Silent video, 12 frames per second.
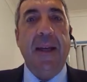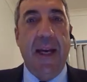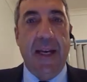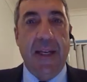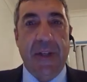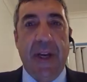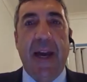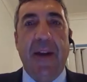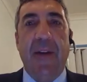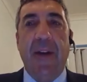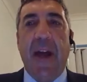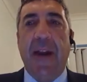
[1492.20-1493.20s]
Yes,
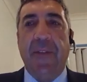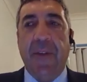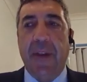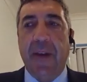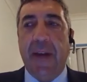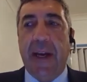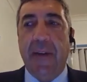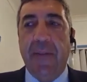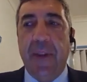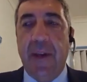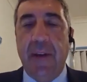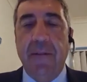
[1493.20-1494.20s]
and
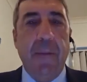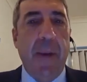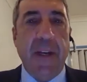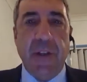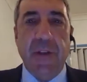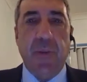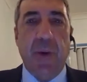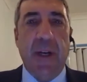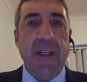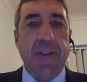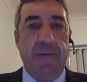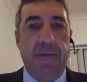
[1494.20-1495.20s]
the information is
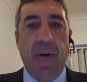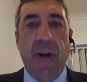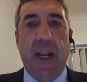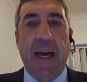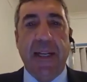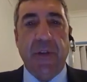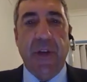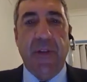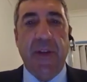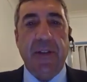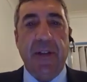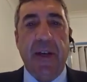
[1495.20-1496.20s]
released very late, so
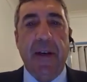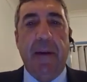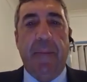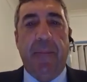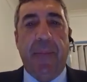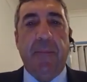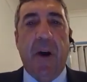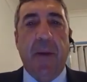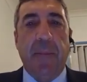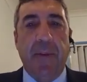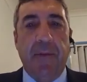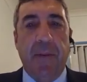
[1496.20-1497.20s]
that
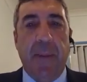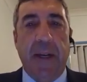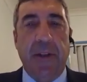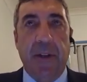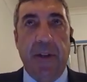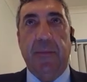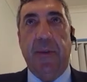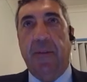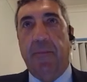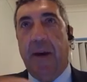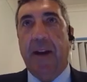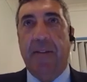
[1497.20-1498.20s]
might be information that's
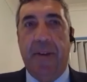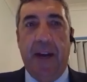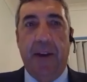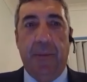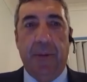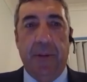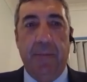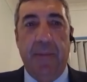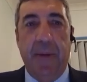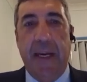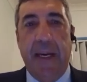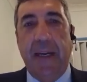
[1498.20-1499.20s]
been made available to
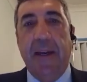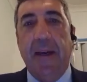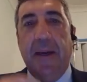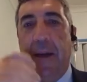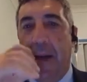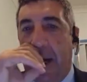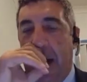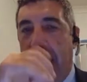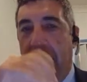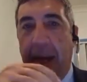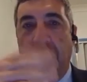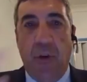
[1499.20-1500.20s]
me
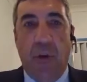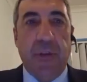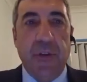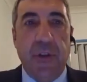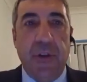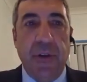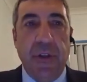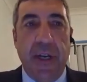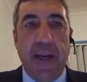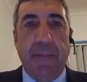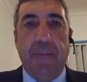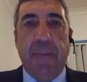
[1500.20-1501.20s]
and not the students
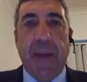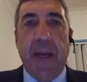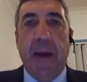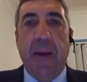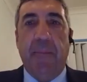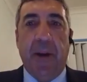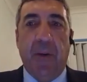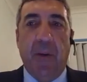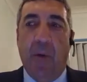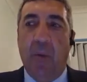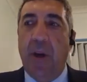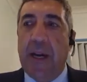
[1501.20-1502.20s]
yet. But
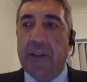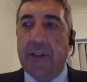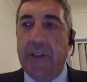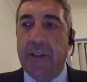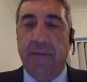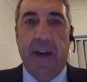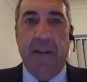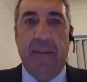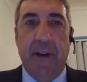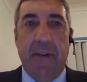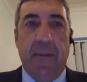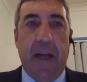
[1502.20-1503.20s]
I will ask this
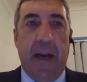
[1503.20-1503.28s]
favour